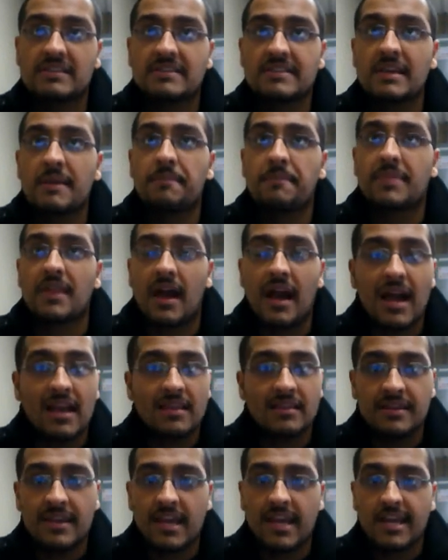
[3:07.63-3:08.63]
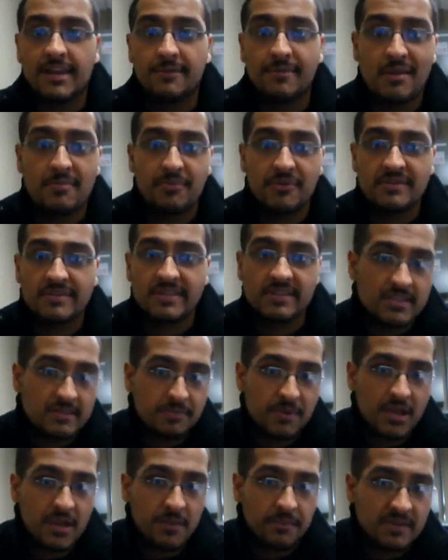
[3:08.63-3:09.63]
skip the highly negative papers and
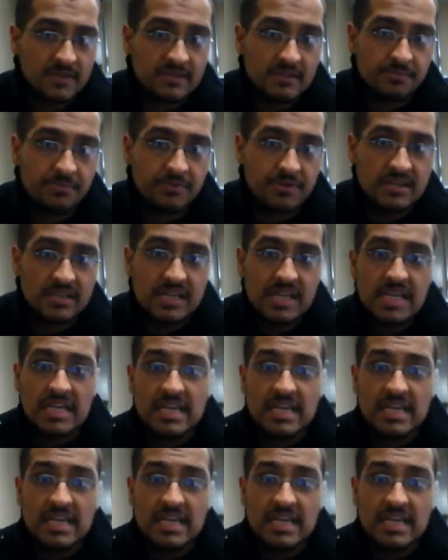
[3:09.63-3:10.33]
just pick up the simply